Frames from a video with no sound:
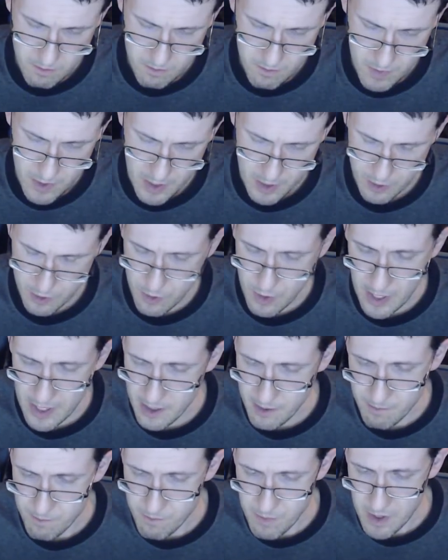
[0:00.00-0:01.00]
And,
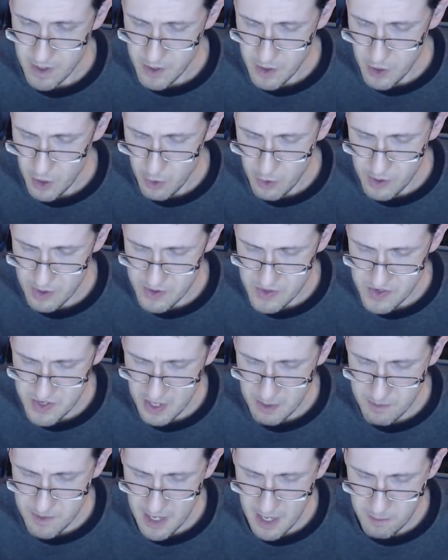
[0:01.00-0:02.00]
and you know, and at the
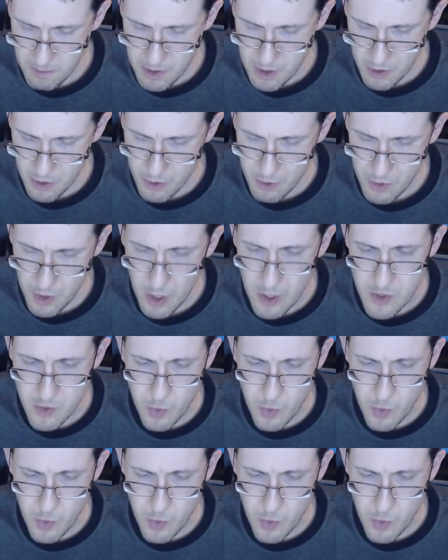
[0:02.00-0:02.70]
same time, you know, who knows?